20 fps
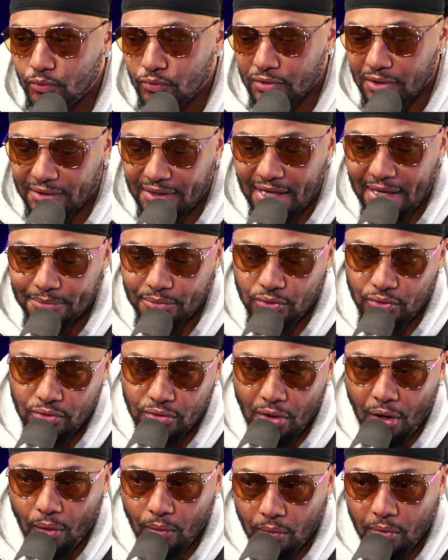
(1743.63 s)
The times when you
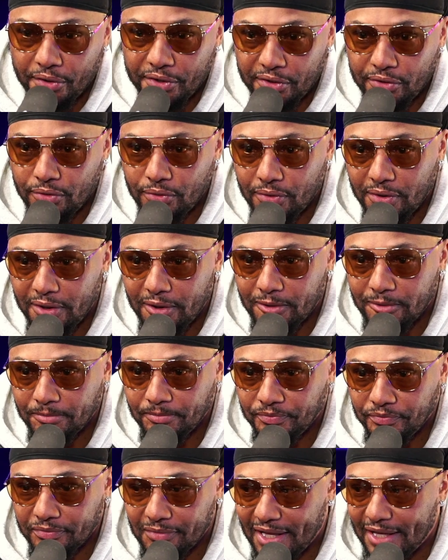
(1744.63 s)
don't want to do it.
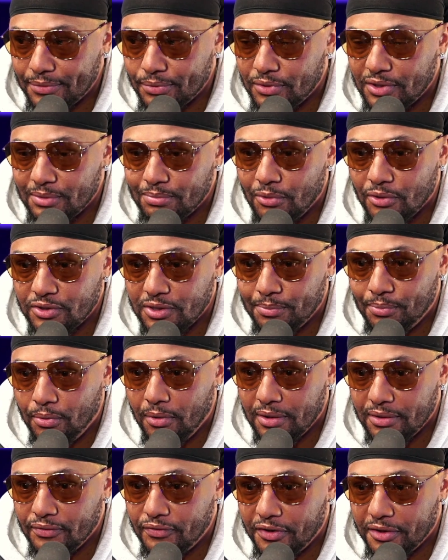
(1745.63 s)
That's when it's most
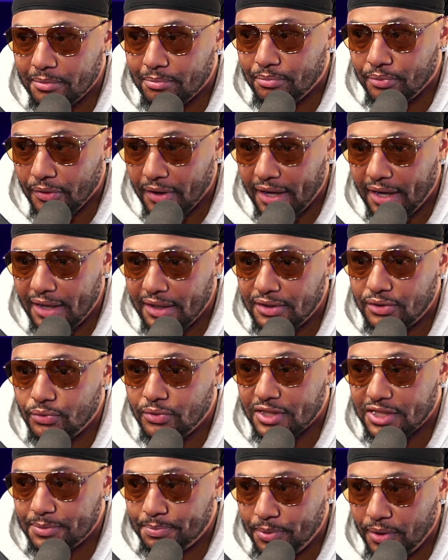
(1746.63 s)
important for the brain to
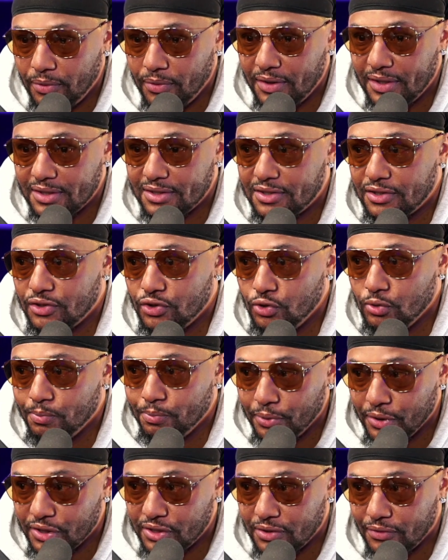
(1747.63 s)
experience and you
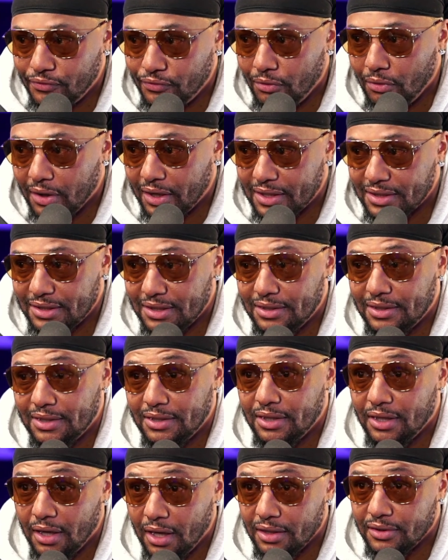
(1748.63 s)
pushing forward, because
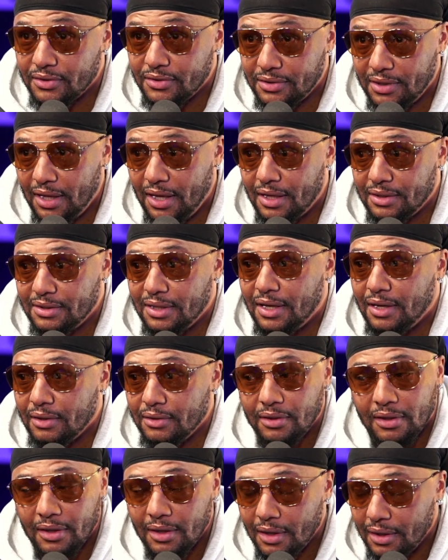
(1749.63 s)
then understand that
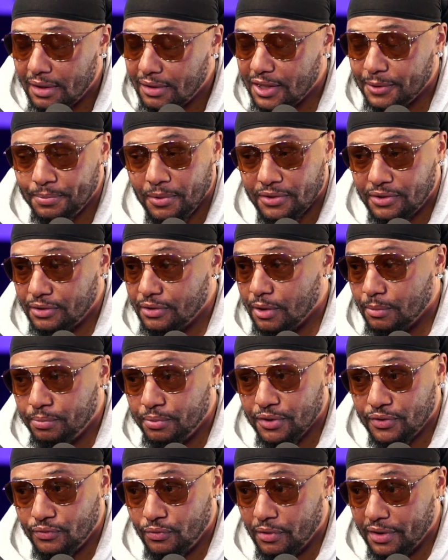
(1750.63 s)
this person going to
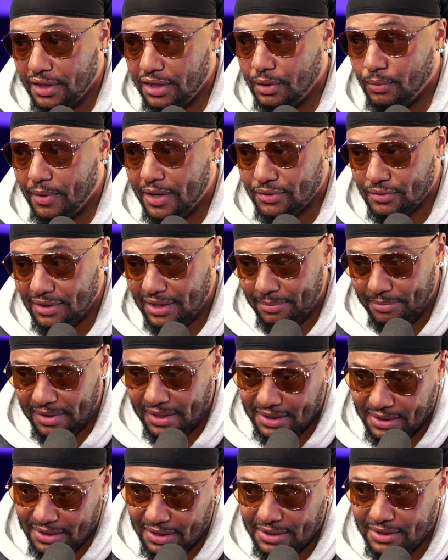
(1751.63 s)
push forward anyway, so let me
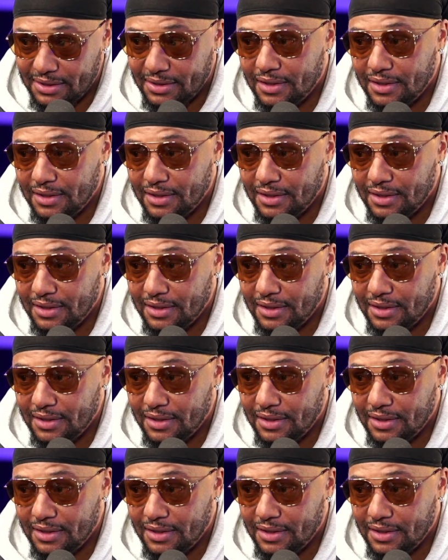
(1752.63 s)
assist it.